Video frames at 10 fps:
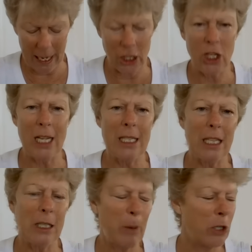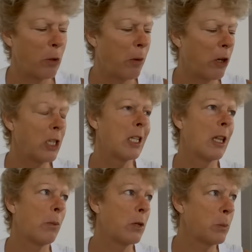Now, she's the special monitor
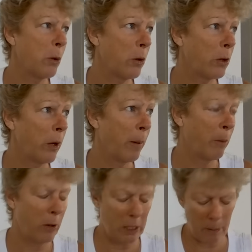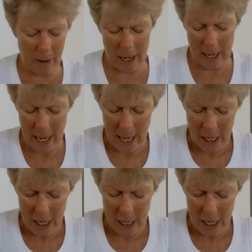that was appointed by